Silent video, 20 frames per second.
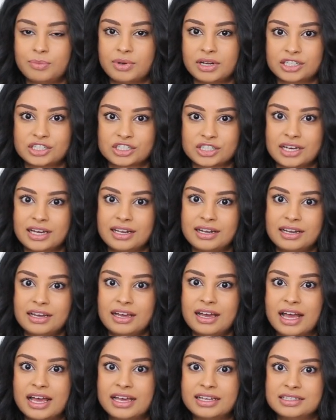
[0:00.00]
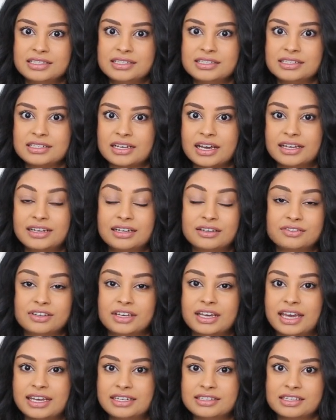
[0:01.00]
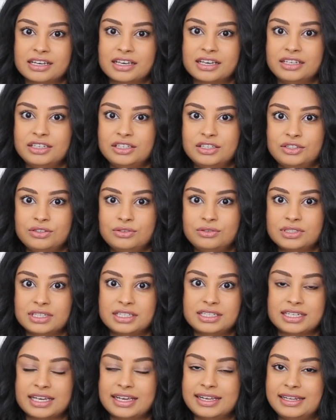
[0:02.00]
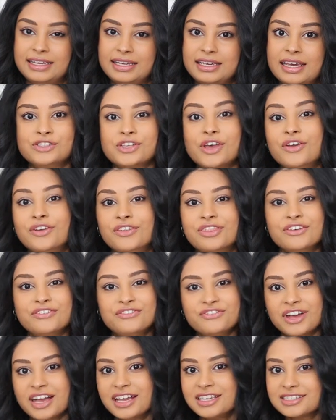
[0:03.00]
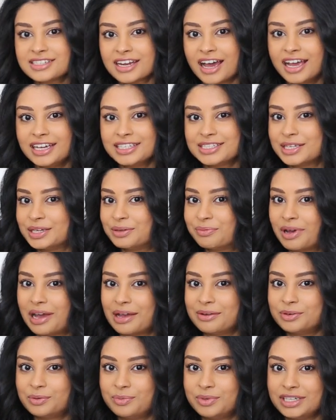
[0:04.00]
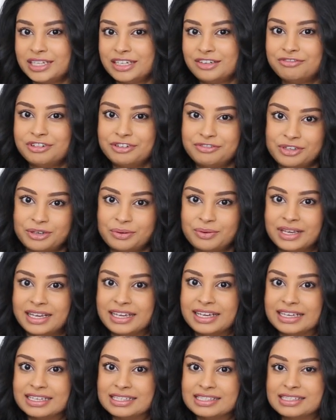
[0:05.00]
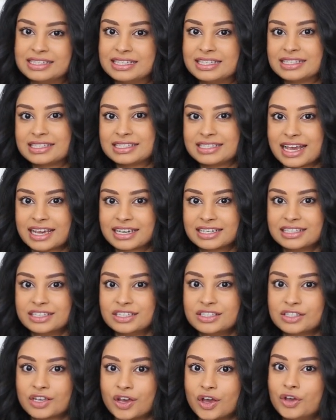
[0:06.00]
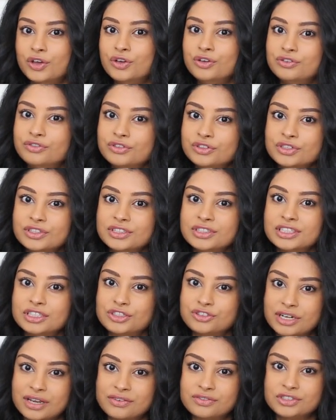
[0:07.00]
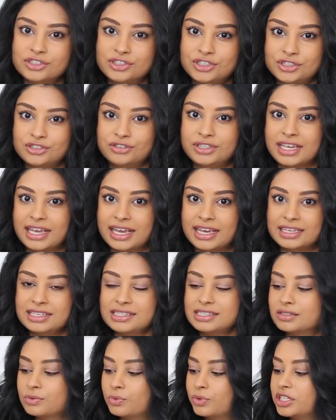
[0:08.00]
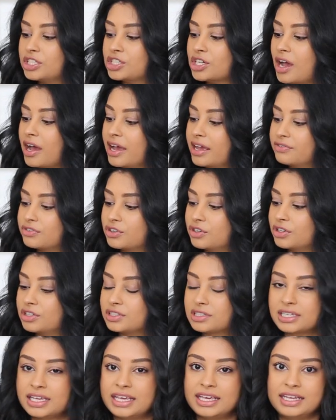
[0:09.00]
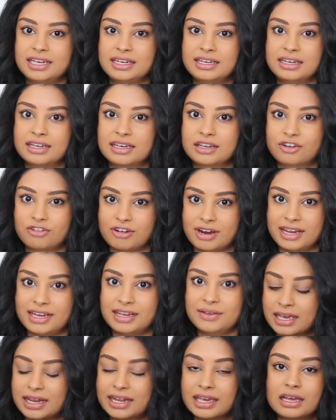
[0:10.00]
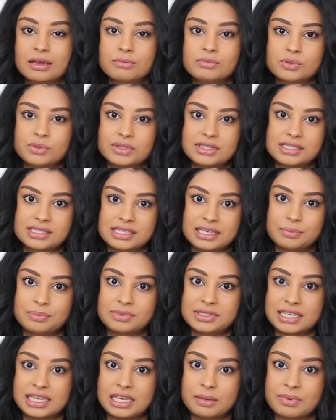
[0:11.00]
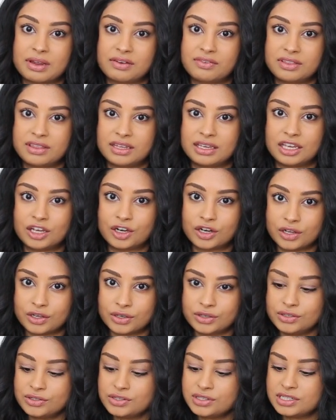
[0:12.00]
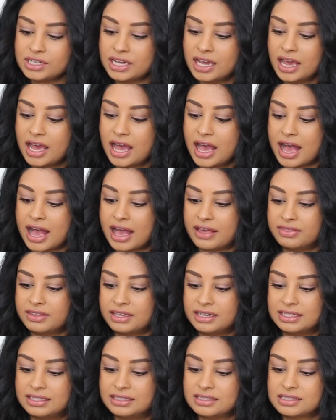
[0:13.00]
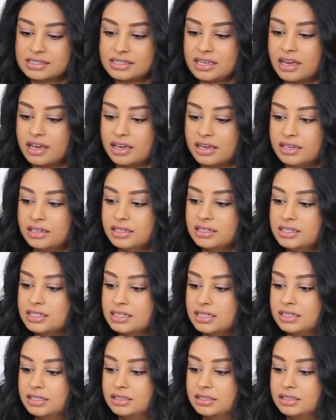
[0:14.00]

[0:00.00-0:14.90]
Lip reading: the blush colour and I love it and I use it daily. So the first item I will be reviewing is this Stackers oval travel jewelry case, which I've got in grey, and it comes with a zip to keep everything enclosed, and then inside